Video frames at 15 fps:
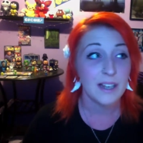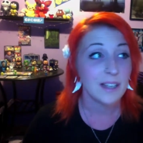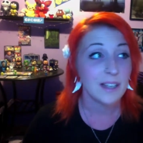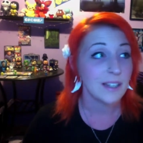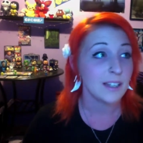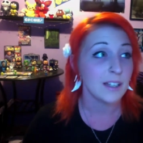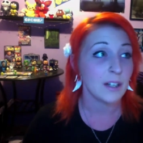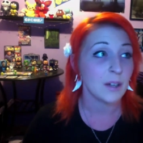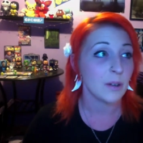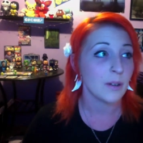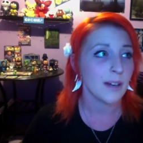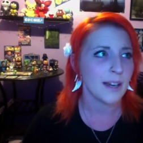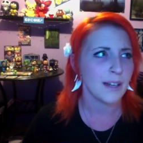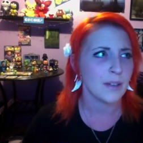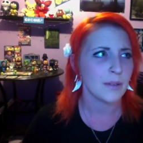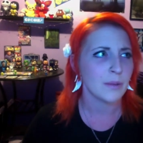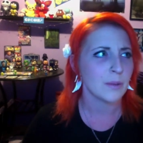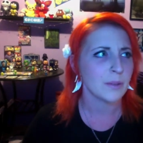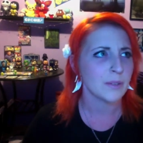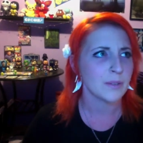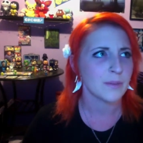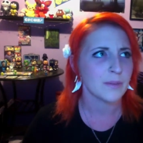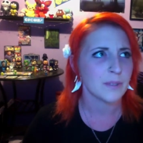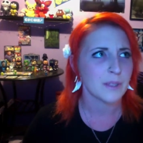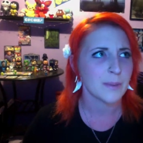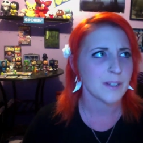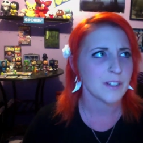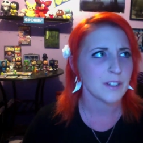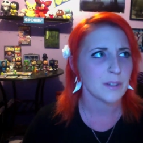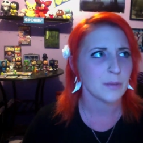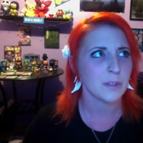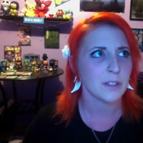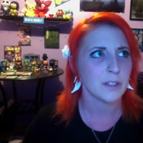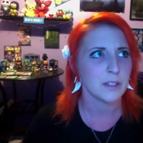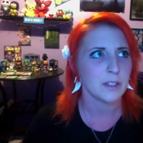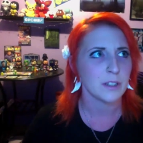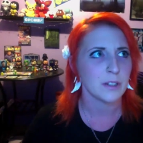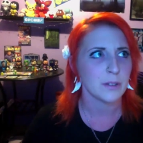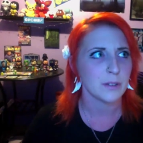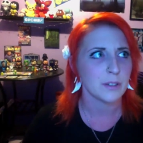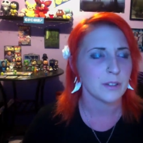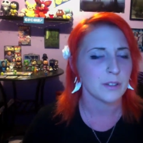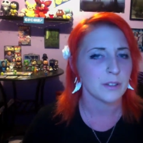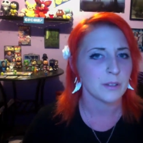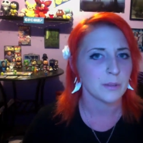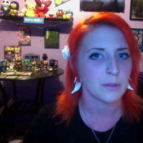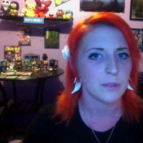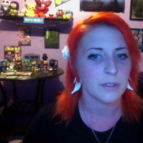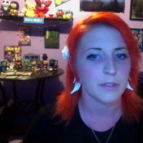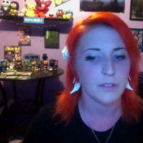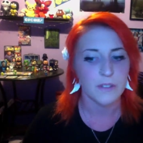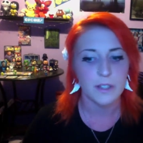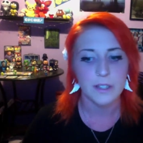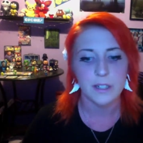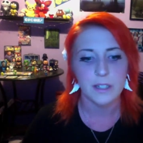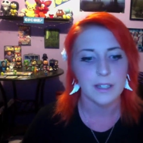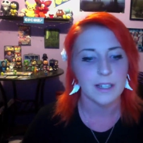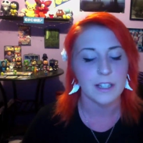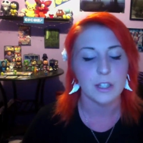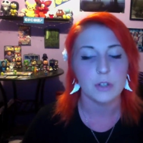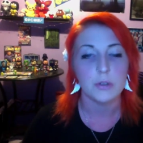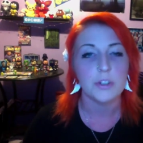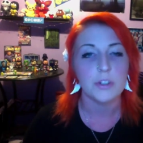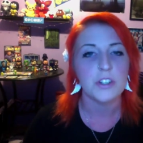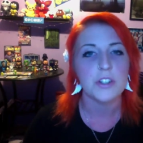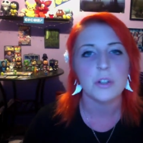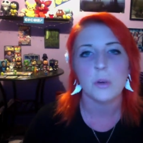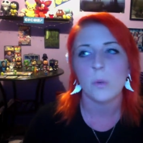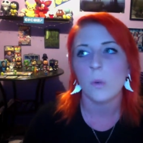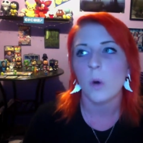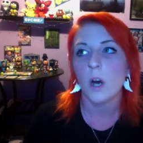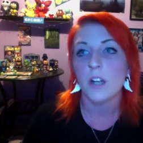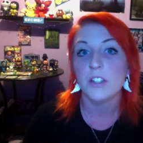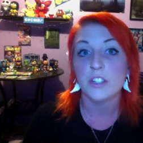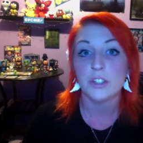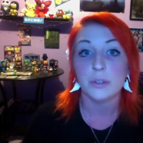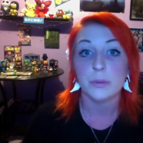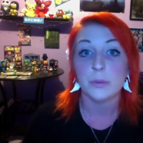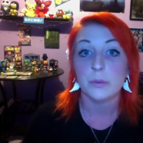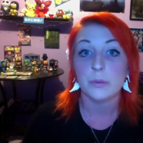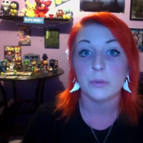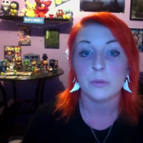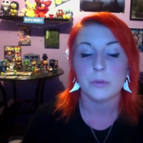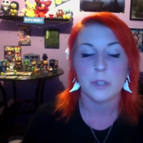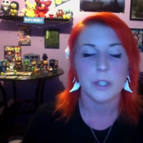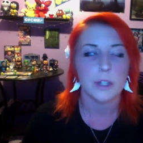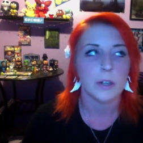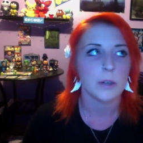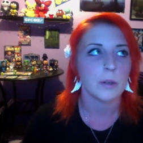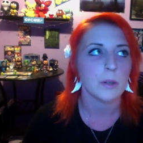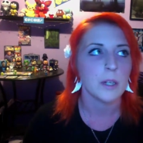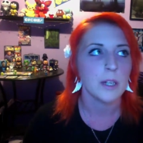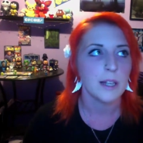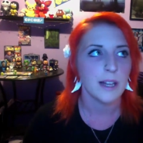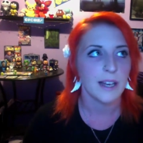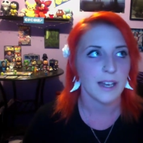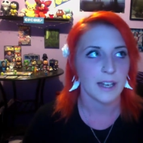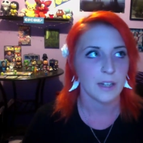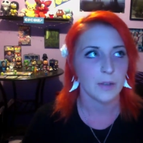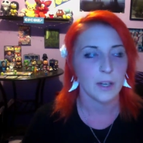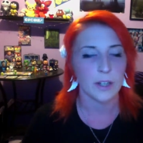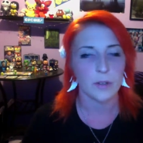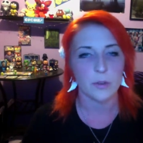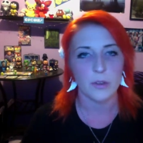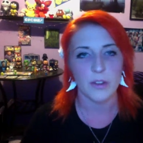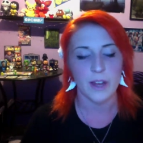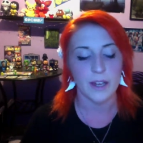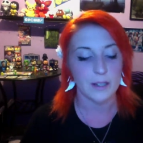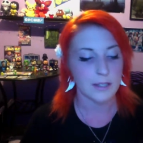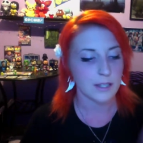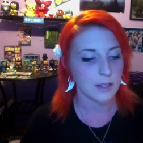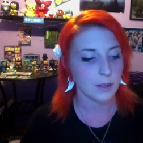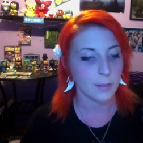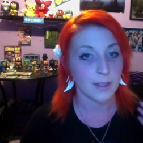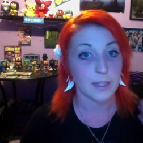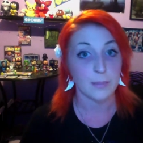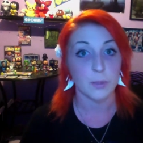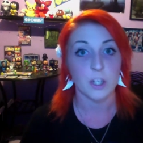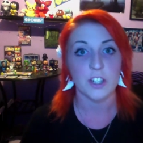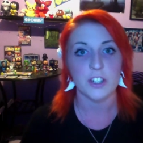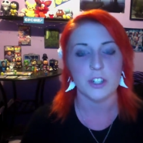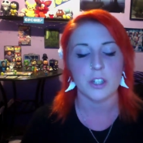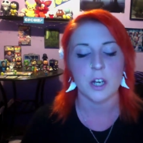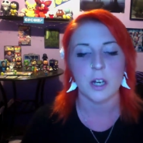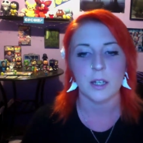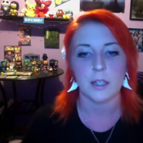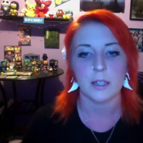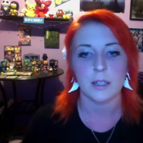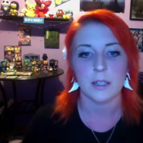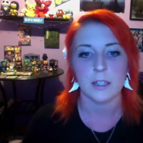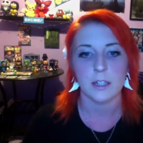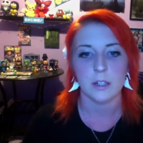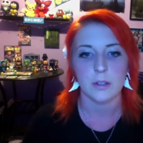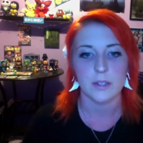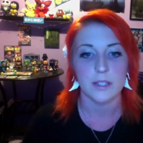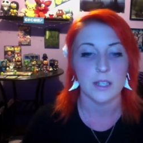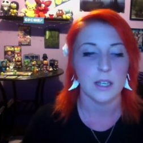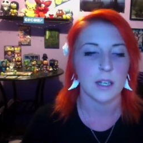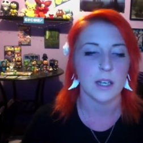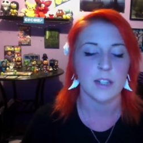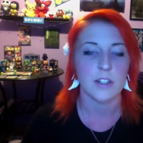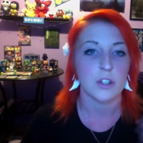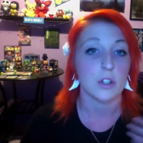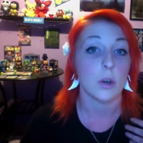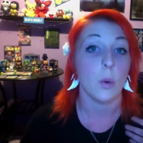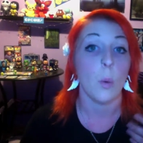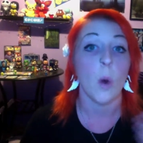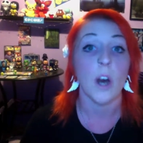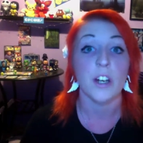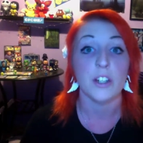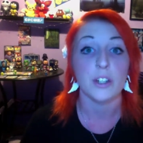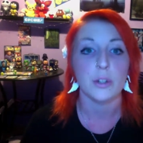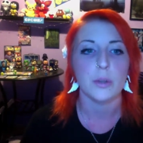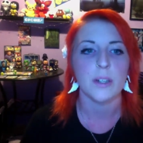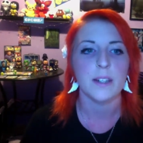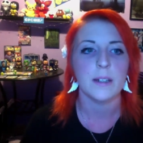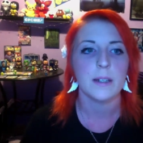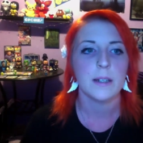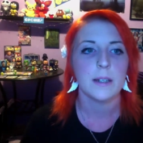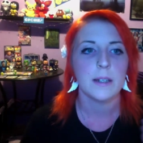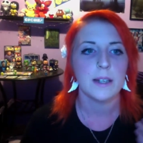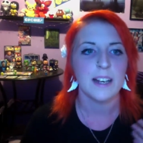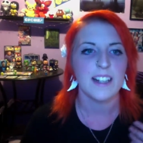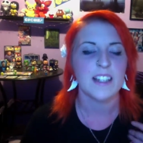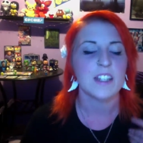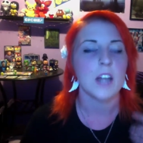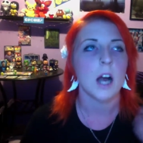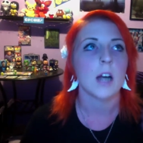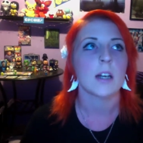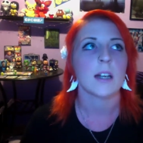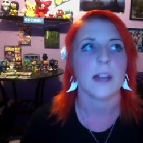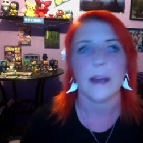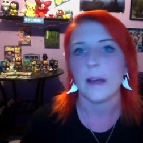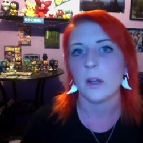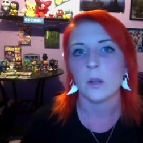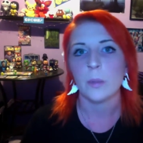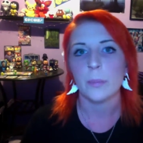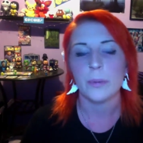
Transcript: you know, I know, especially when, you know, you're really feeling it, like, you just don't want to. You know, like, I know I go through that. It's either my depression talking, you know, and saying I just don't want to do it, it's not gonna help,